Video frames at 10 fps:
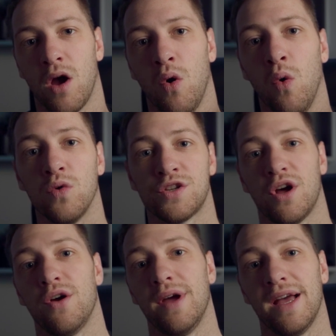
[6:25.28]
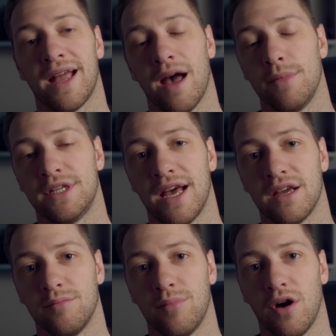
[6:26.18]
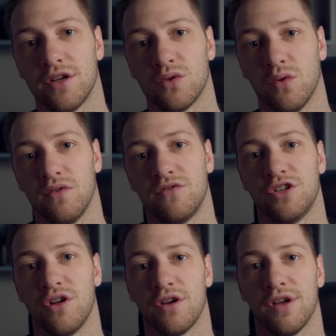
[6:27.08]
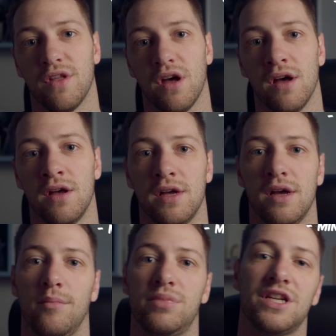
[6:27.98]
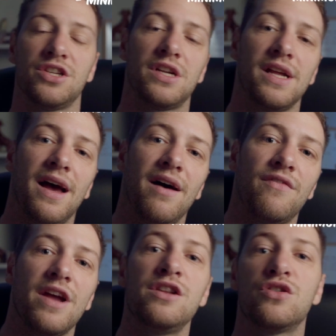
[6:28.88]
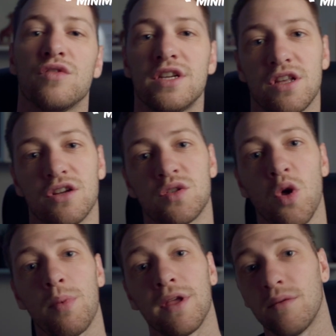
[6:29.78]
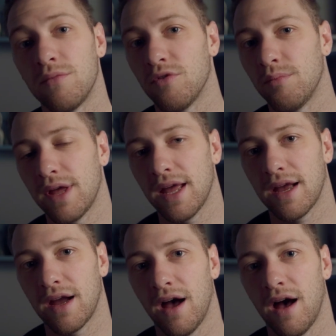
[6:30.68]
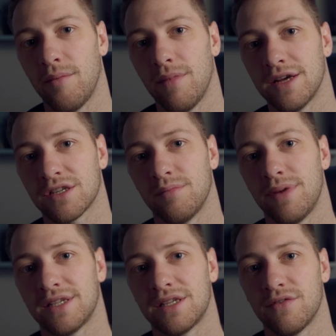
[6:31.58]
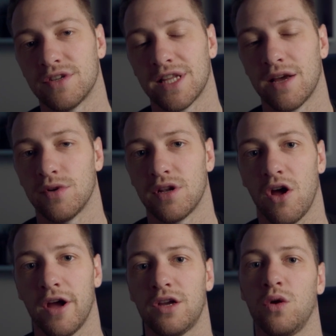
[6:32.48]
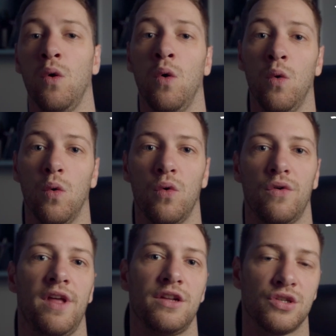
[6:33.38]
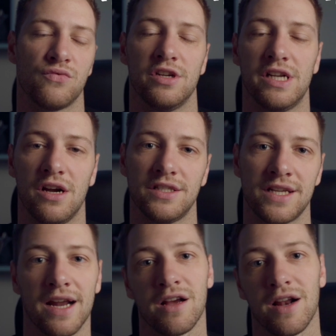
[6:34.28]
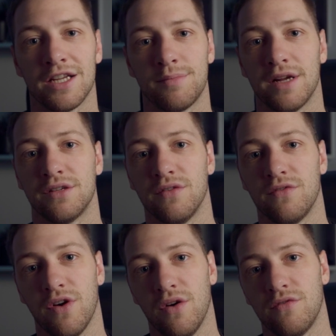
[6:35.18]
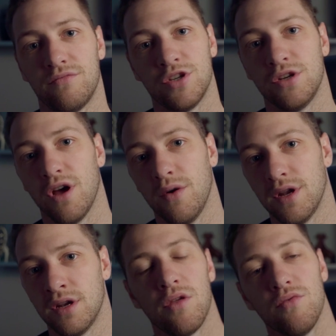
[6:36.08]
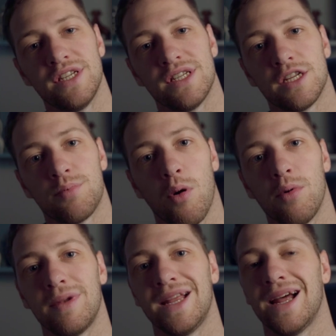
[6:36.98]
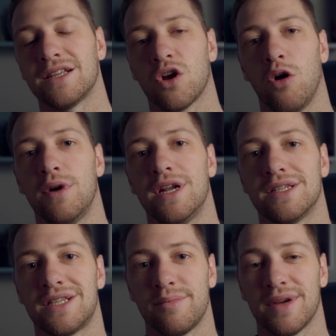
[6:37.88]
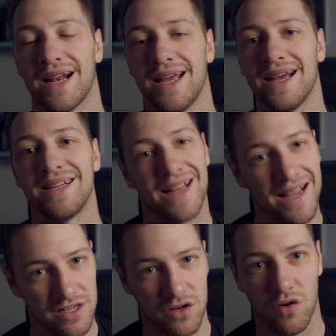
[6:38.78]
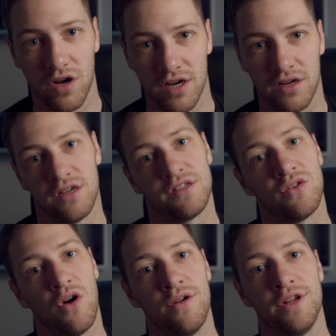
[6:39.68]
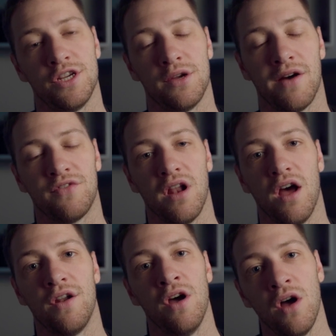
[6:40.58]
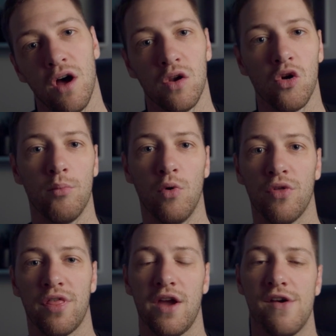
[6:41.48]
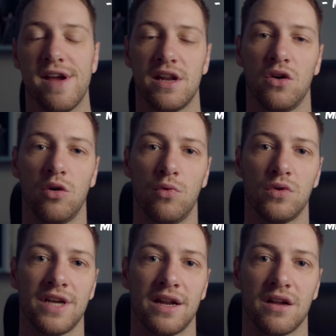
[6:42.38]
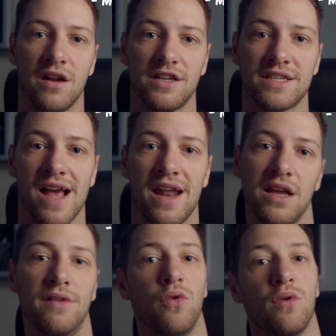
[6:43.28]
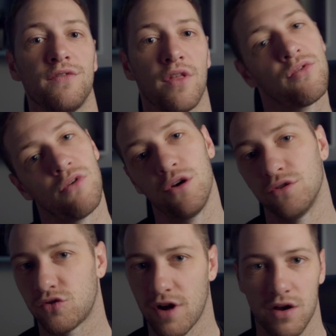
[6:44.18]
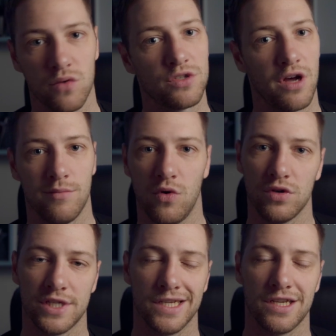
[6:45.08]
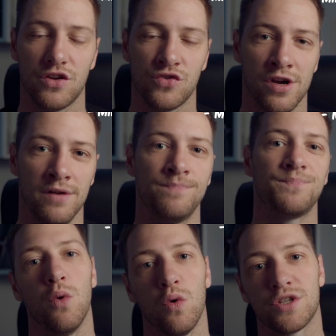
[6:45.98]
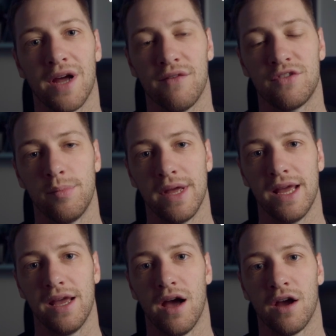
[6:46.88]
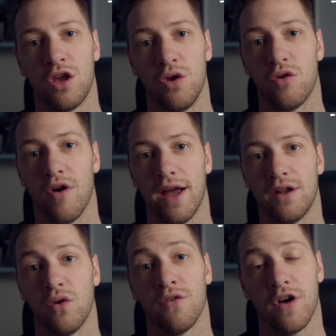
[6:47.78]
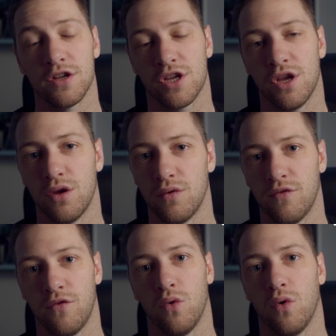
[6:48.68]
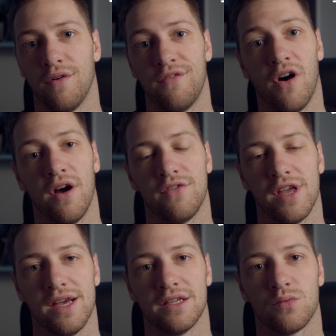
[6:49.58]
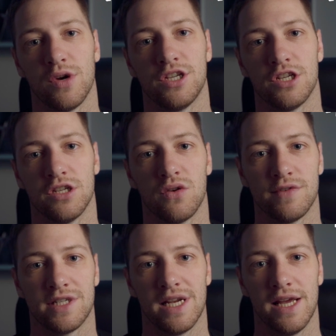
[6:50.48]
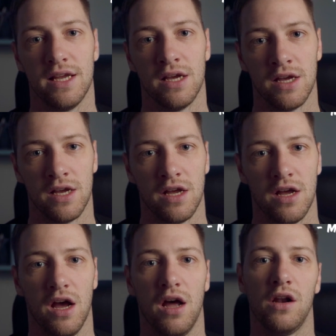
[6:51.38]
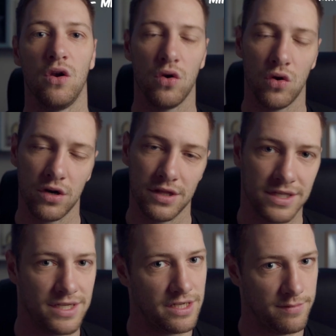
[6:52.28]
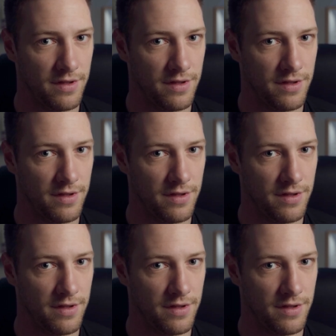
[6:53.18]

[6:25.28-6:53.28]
Also, it can be taken by sort of judoka that potentially have injuries that are stopping them from being as competitive as they would like, or they just really like the technical aspect of judo. But the reason it's probably less common is typically it takes longer, because not only do you have to learn a lot more theory and a lot more technical understanding of all of the throws, strangles, arm locks, etc. You also have to be a Q grade or a first Q for 5 years, which is obviously a lot longer than 6